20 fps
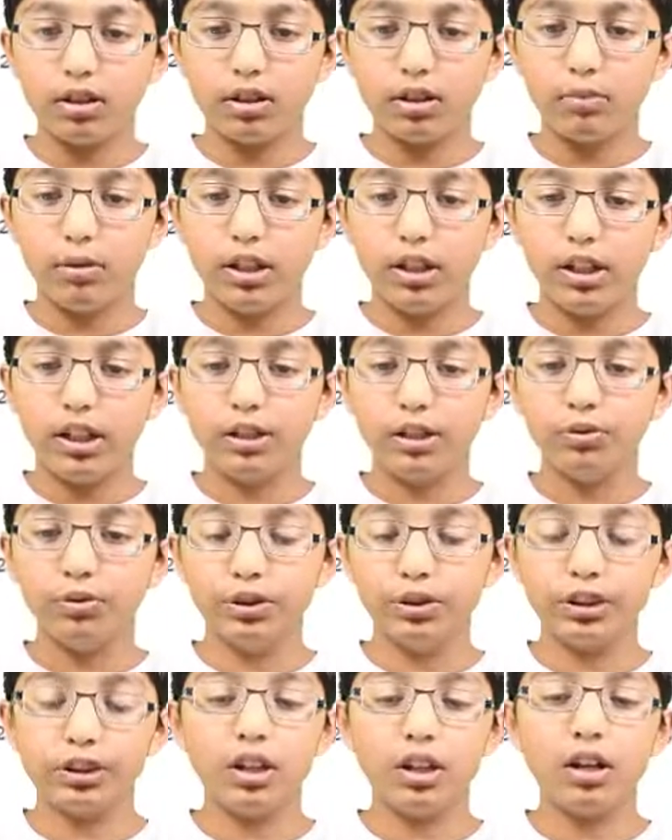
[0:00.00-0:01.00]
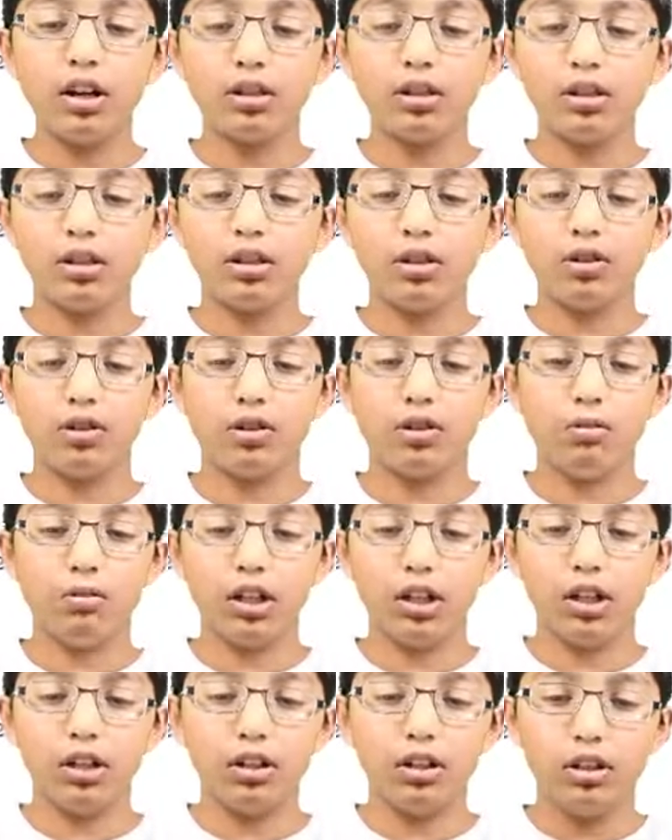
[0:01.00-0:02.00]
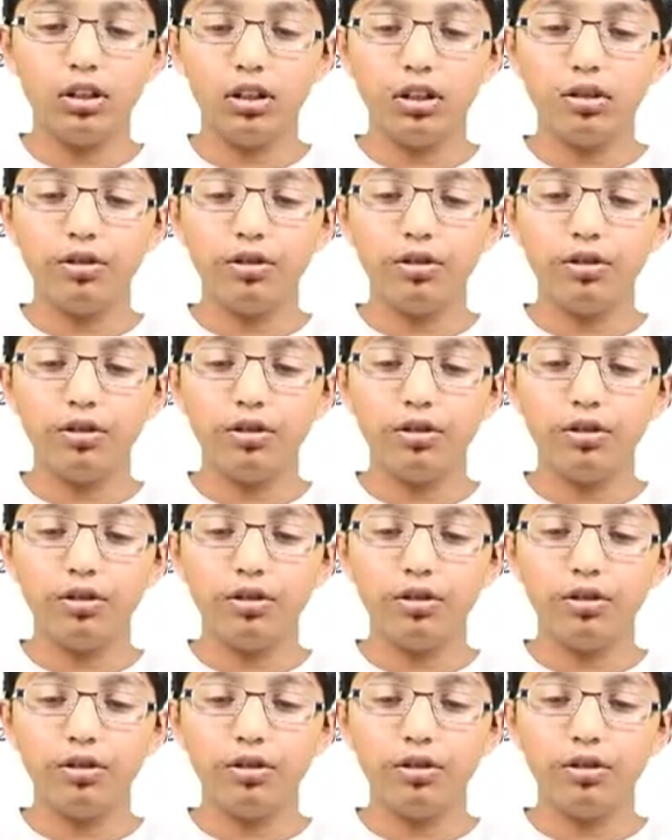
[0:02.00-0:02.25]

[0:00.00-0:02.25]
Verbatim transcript: Command equals start, comma,